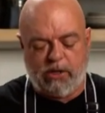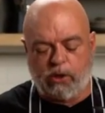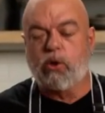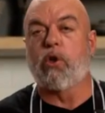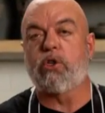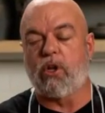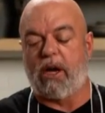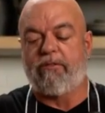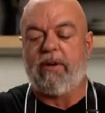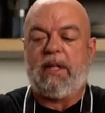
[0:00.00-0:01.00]
the cook's
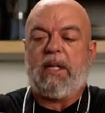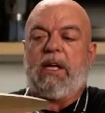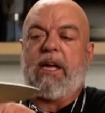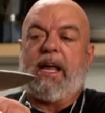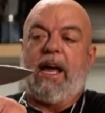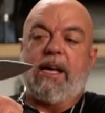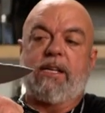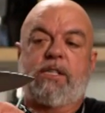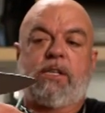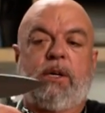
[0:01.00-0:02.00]
knife, it
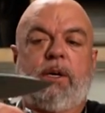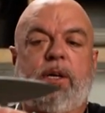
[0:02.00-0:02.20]
has